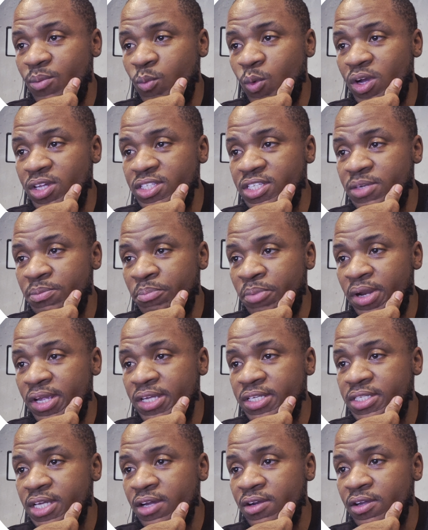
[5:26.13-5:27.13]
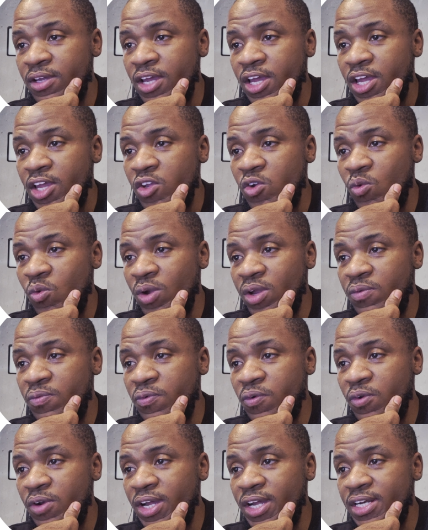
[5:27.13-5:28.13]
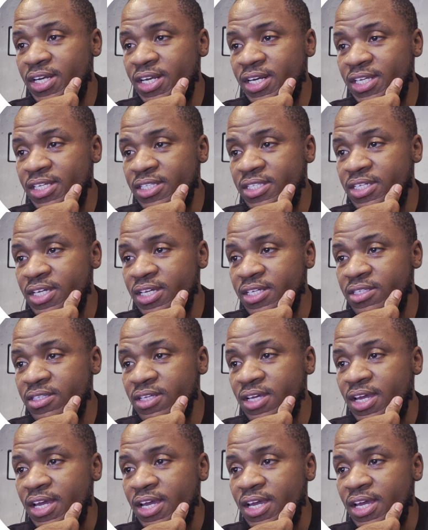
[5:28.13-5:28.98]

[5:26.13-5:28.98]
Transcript: Once it breaks out, you wait for that retest,